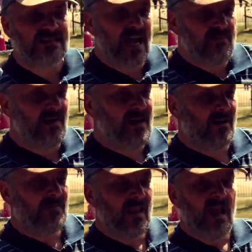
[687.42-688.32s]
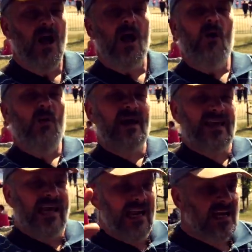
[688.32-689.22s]
what's happening. We're
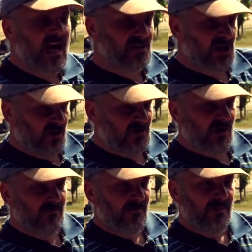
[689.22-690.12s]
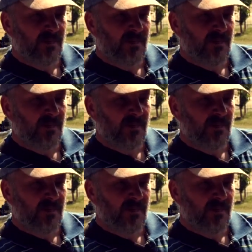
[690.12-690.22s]
killing our children.